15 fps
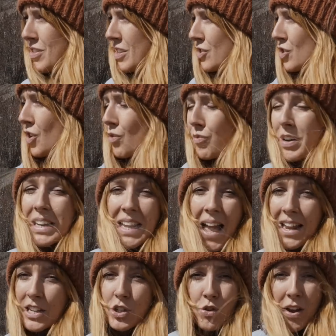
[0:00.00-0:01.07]
there's not really
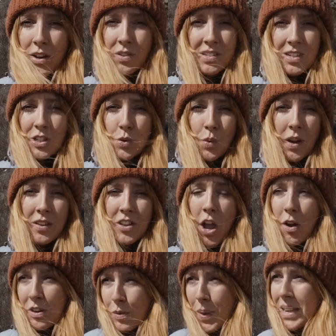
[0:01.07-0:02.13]
any trails into it. The
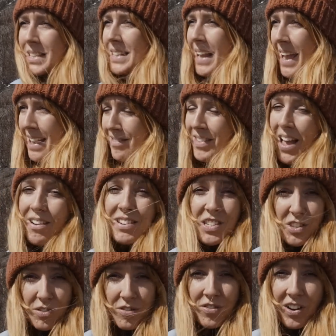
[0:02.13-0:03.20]
only way to get in there
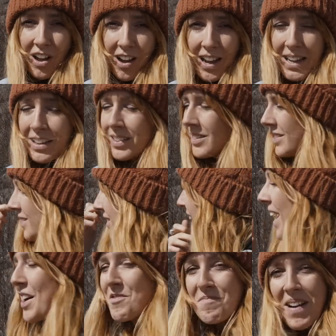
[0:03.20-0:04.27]
is to fly.
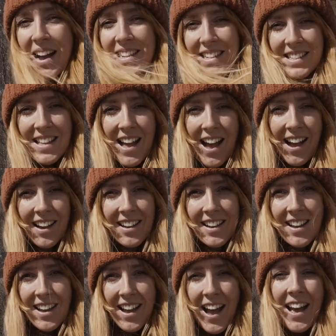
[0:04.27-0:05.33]
How mad is that?
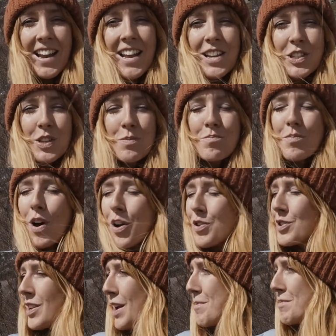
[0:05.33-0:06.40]
And it is the
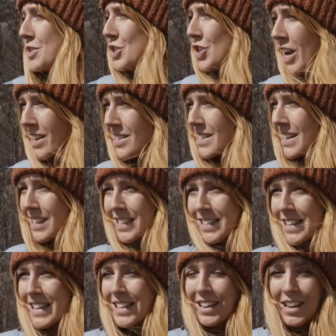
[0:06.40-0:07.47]
most like majestic
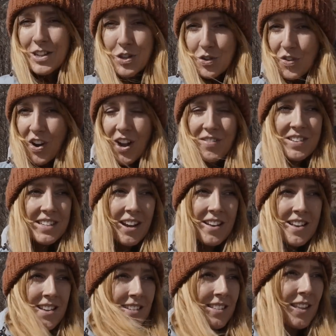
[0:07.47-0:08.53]
scene, like driving down
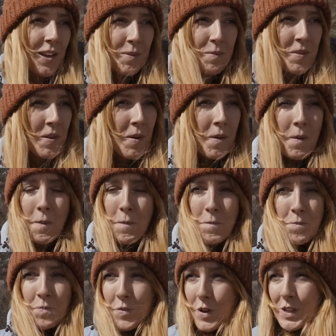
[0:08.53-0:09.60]
into them.
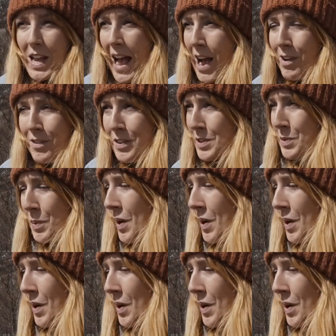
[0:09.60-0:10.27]
It's out of this